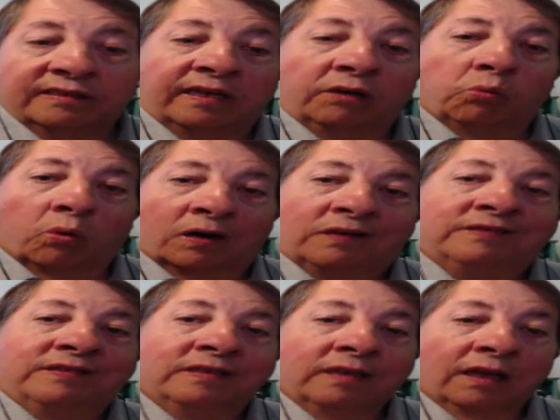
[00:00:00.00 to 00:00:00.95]
They want
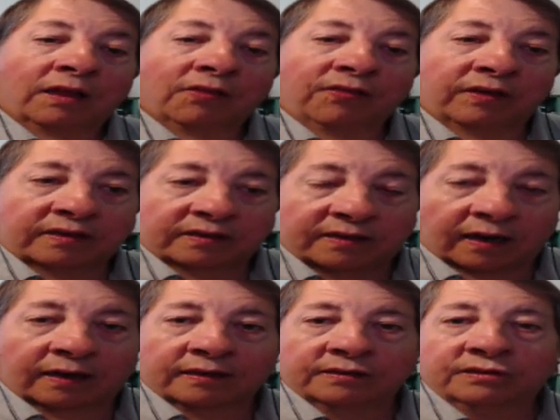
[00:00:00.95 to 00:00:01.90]
the
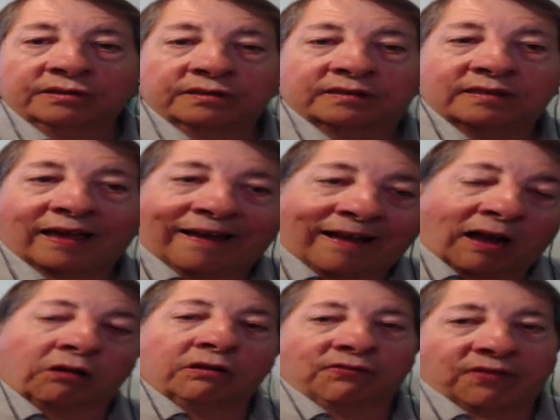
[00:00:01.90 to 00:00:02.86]
guns
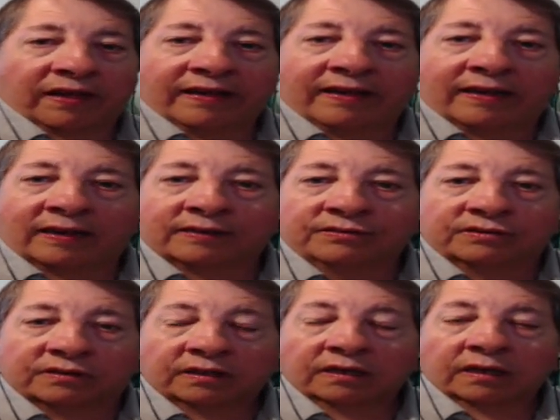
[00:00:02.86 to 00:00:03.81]
out of the
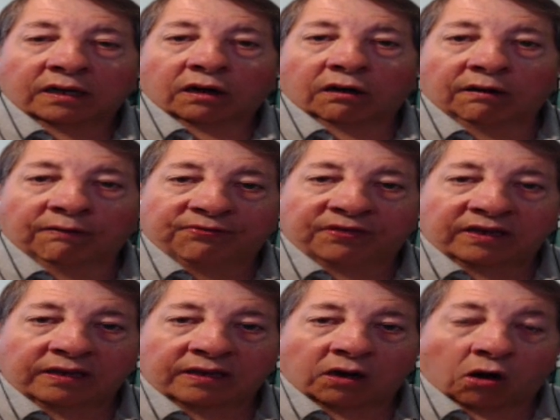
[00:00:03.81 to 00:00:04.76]
hands of
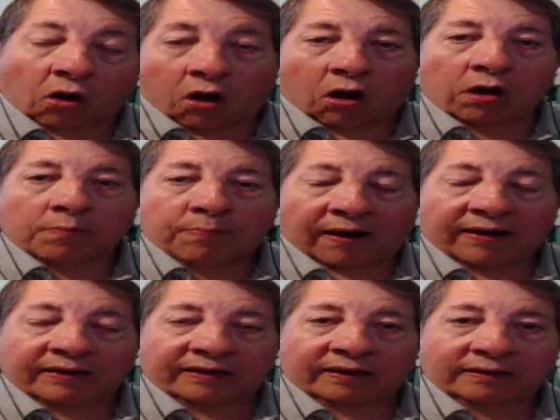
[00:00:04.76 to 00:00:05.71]
the
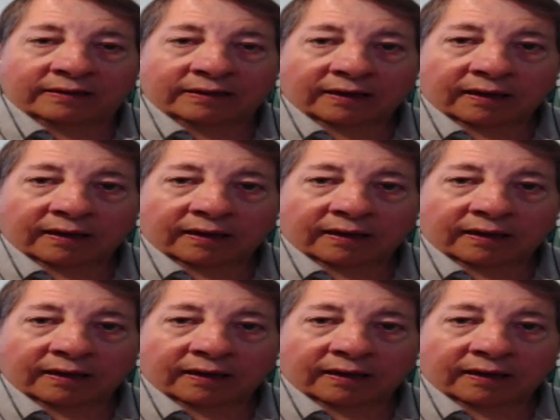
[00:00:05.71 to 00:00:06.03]
law-abiding